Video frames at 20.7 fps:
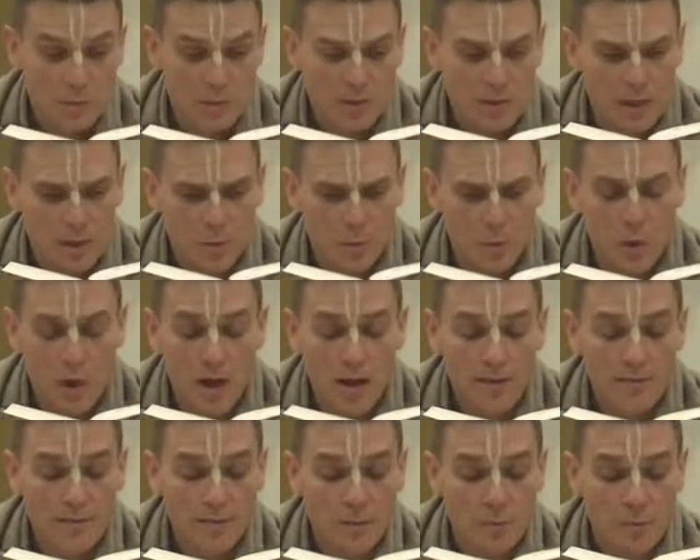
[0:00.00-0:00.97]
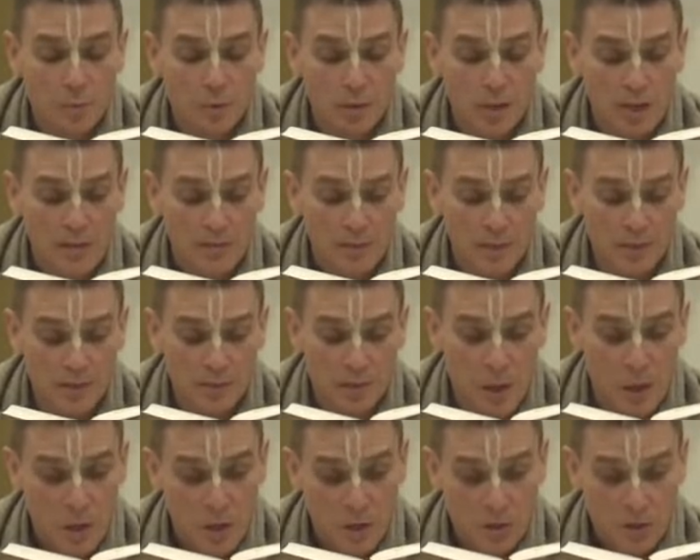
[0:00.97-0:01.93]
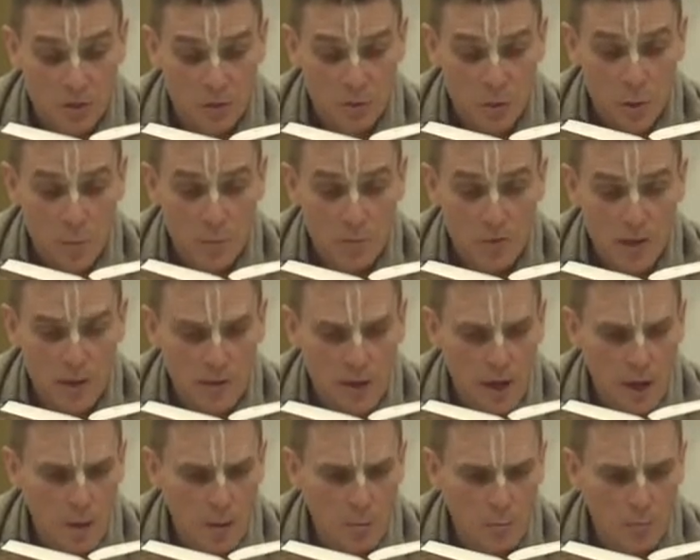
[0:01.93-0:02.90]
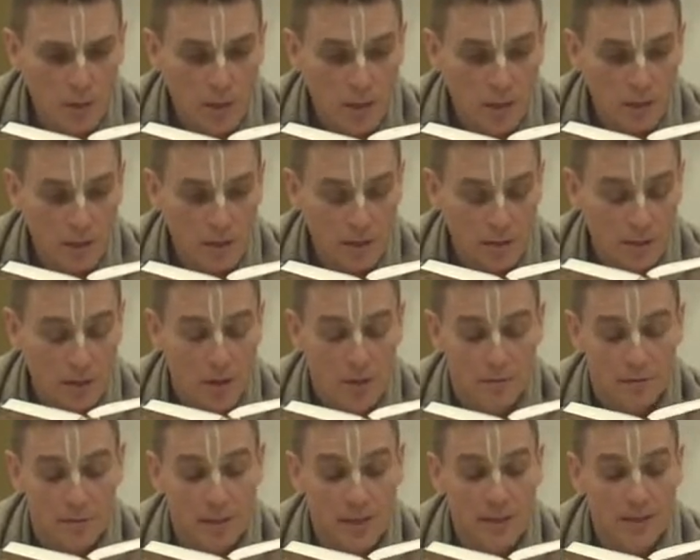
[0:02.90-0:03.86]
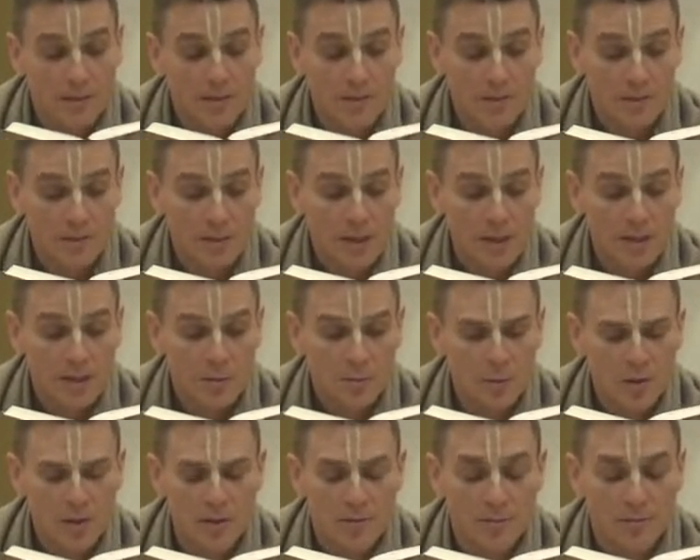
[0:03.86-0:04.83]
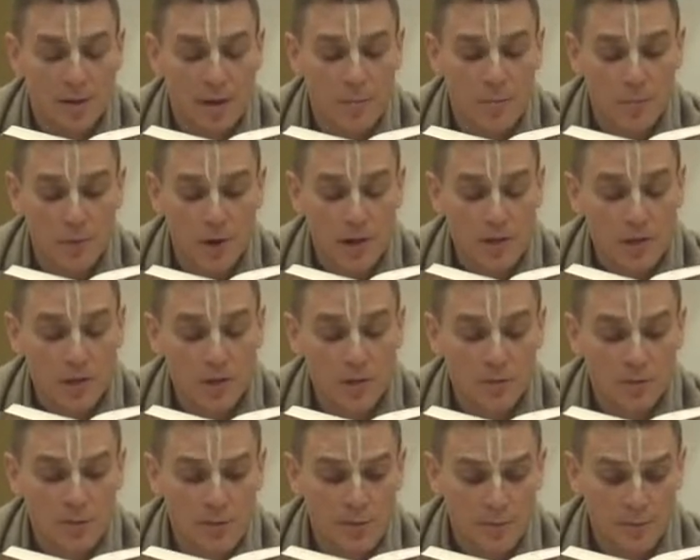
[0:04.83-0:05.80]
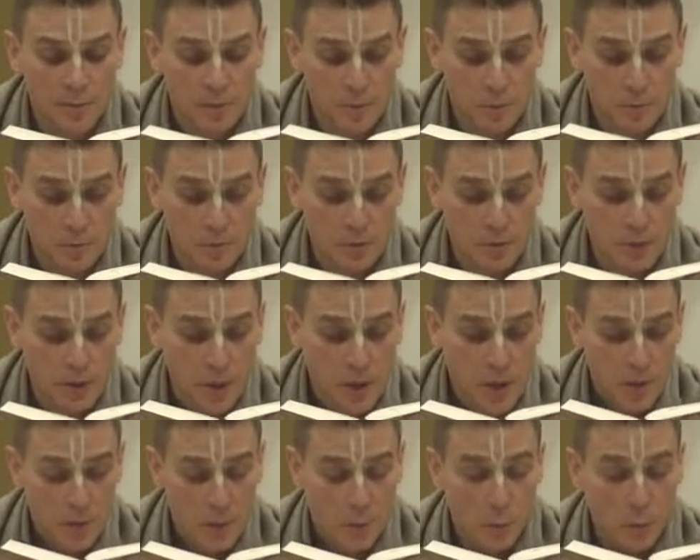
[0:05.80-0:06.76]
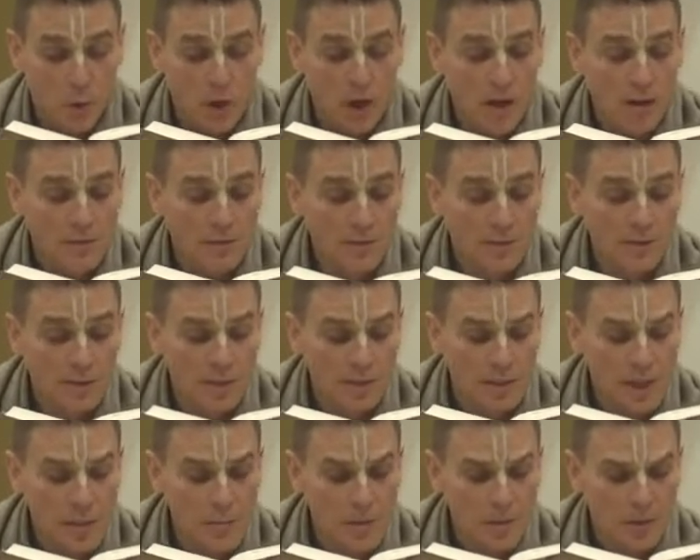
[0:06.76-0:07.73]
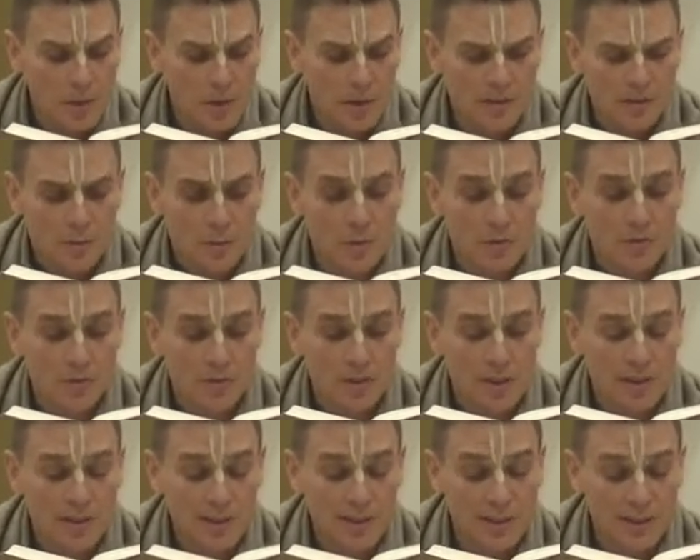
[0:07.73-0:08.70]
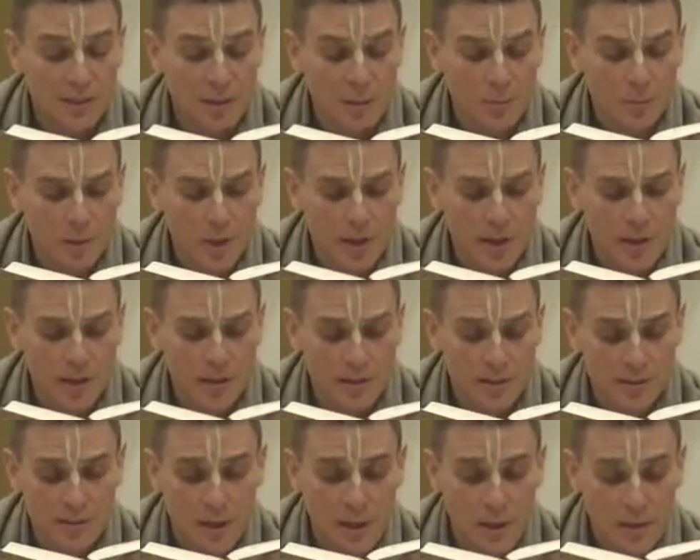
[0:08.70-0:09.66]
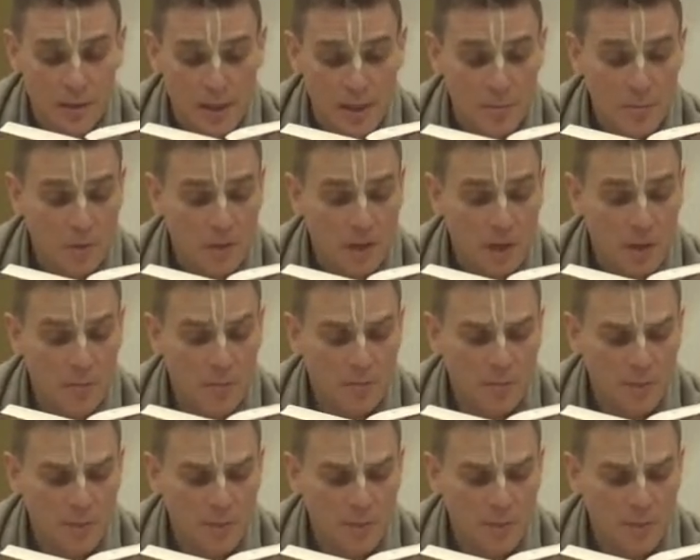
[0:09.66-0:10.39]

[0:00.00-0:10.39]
with their wives and beloveds stop their airplanes, for they are stunned by the vibration of the flute. The wives of the demigods who are seated in the plains then become